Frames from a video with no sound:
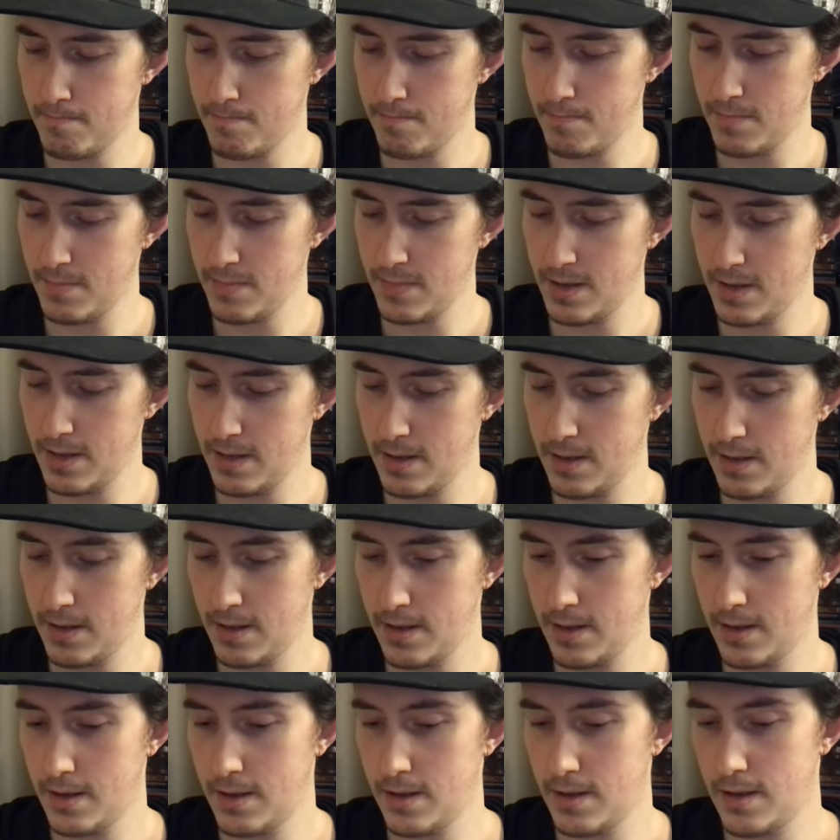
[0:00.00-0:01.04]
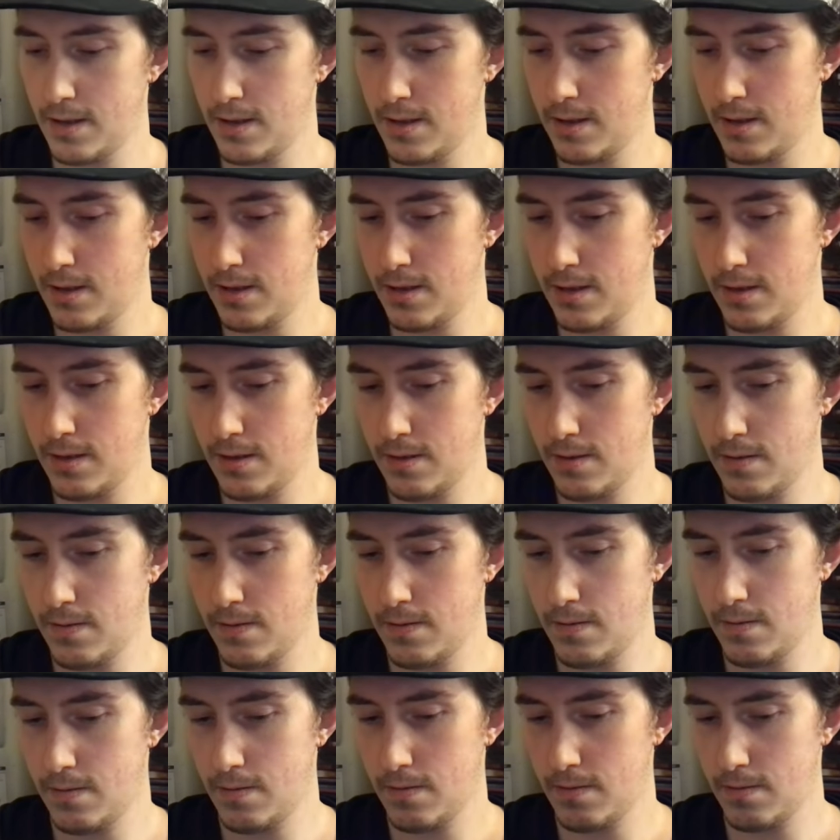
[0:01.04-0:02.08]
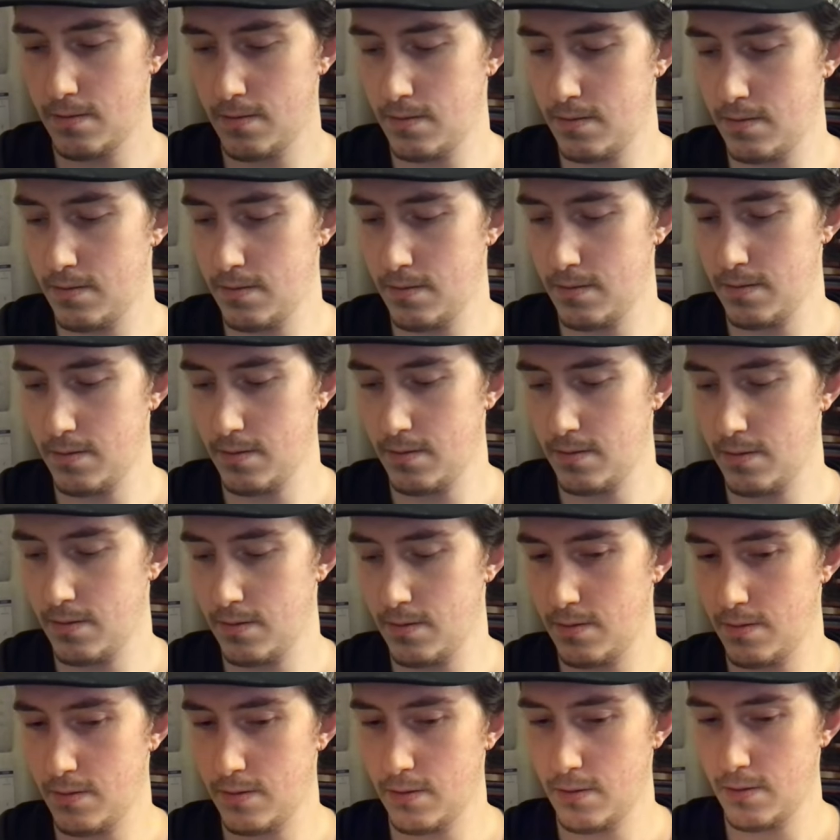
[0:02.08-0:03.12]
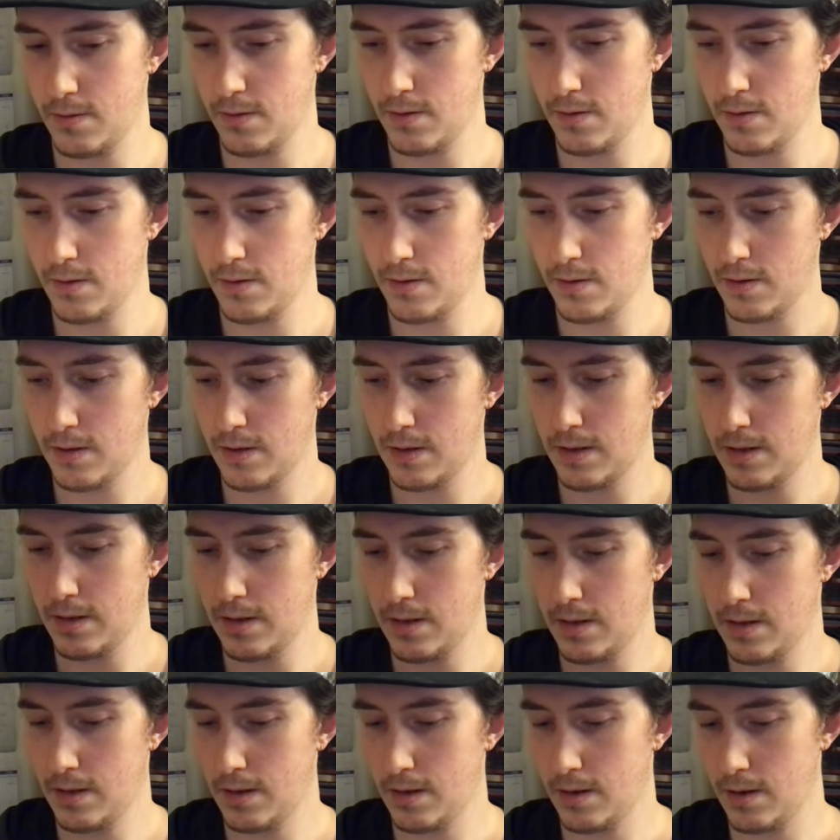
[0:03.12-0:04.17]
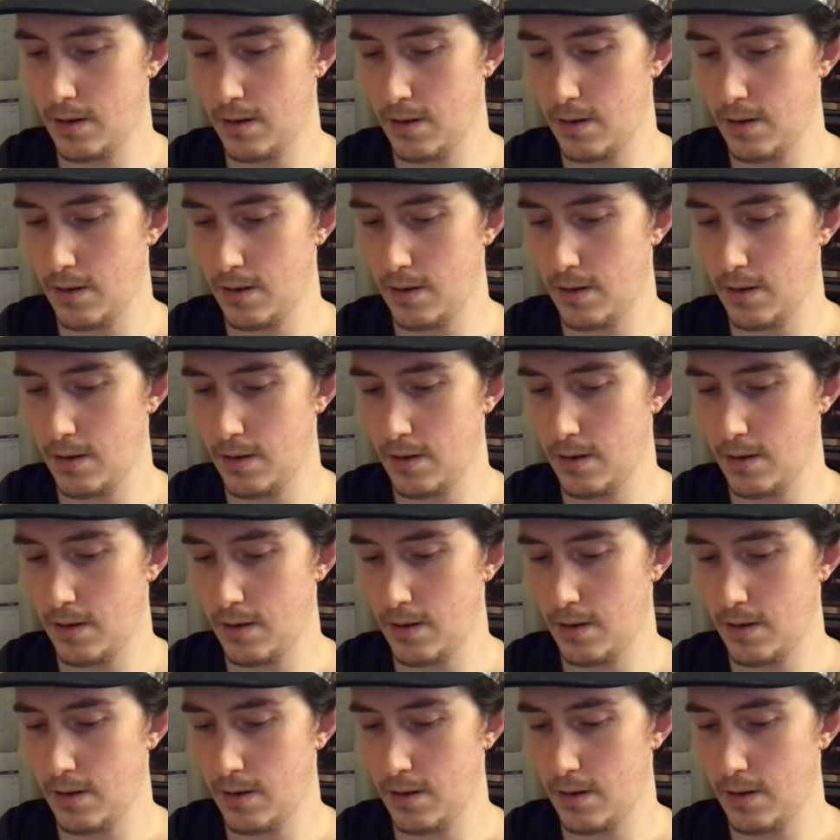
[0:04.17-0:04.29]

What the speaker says: Nobody speaks.